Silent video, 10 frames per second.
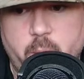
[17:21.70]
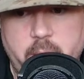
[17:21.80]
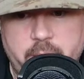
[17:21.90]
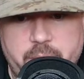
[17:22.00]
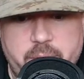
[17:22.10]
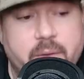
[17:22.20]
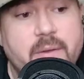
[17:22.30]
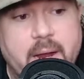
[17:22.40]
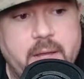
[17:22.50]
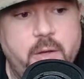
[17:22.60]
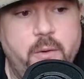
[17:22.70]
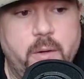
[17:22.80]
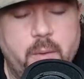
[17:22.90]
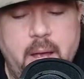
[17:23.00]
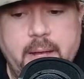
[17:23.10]
with the second unit,
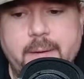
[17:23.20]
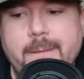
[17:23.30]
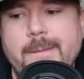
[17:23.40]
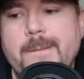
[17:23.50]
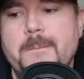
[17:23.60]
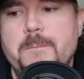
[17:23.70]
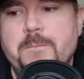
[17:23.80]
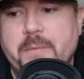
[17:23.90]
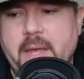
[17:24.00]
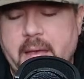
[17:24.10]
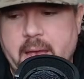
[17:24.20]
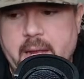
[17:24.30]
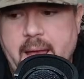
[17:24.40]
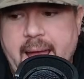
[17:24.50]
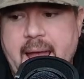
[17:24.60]
right?
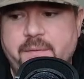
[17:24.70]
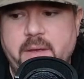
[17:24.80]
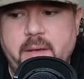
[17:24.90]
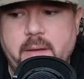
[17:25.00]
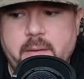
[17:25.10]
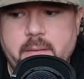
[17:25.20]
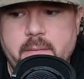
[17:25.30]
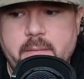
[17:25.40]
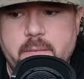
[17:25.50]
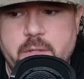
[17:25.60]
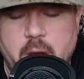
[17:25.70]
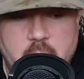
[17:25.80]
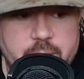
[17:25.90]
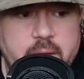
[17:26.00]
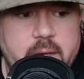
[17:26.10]
And having
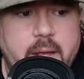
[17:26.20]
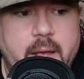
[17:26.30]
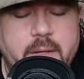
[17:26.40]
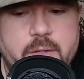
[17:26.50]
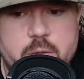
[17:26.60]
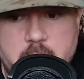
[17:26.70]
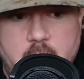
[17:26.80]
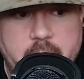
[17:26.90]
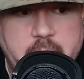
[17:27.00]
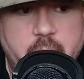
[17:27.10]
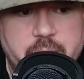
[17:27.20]
Donovan and Tumani on the